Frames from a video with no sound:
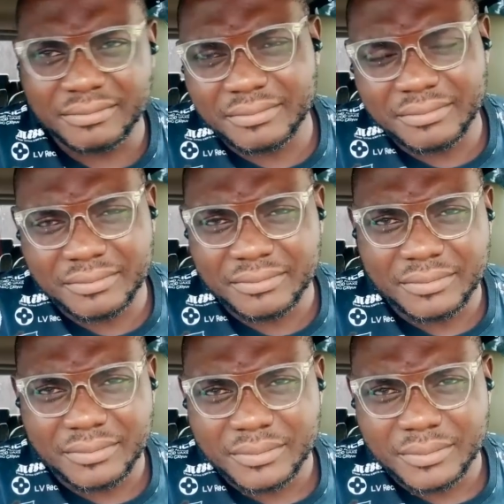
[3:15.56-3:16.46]

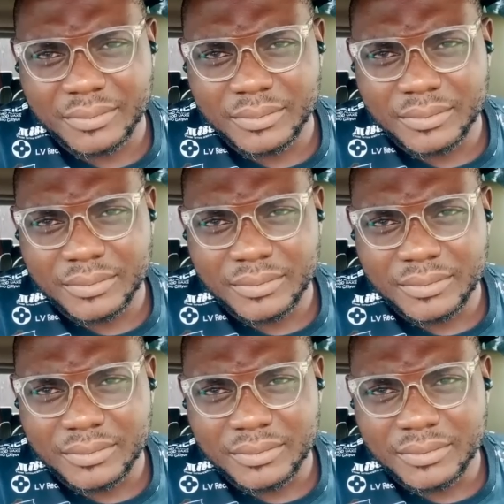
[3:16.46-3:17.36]

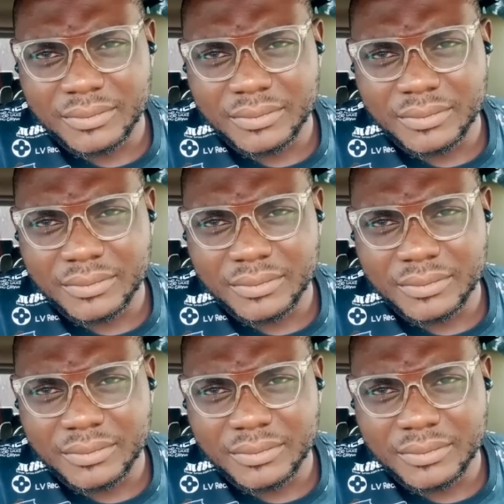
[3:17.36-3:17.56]
Nobody speaks.